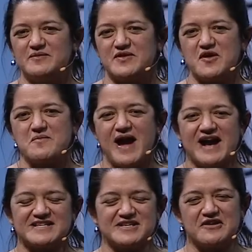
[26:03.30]
in with our
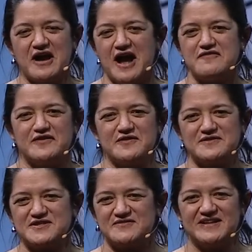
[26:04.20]
Macs and our
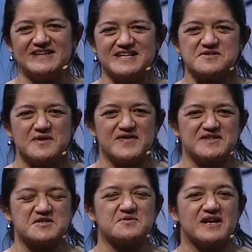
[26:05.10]
iPhones and we're like, guess what?
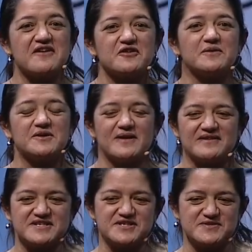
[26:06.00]
This is what everyone
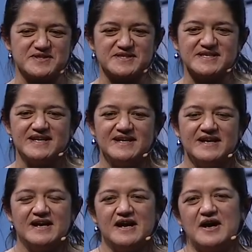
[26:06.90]
around us uses.
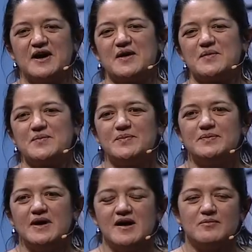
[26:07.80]
Um,
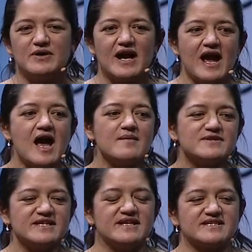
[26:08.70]
but I am
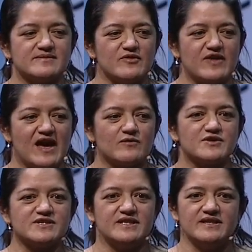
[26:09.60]
seeing some of that.
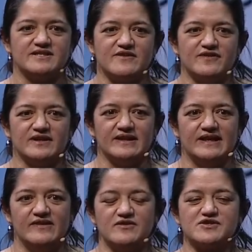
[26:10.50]
We're seeing
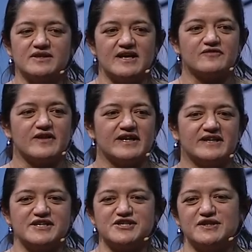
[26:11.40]
definitely there's a lot of
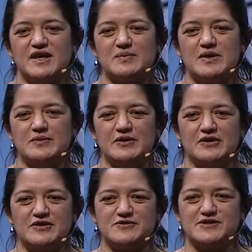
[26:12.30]
recognition that people
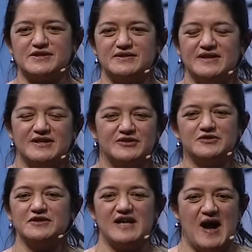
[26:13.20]
are using
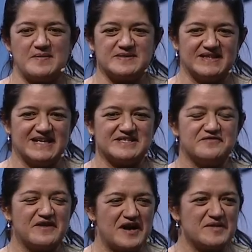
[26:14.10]
Google Apps, that that's a
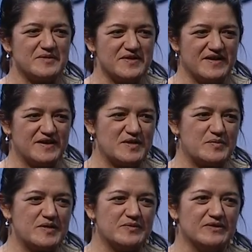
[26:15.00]
viable thing,
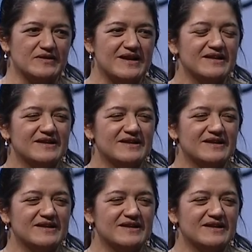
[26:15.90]
that people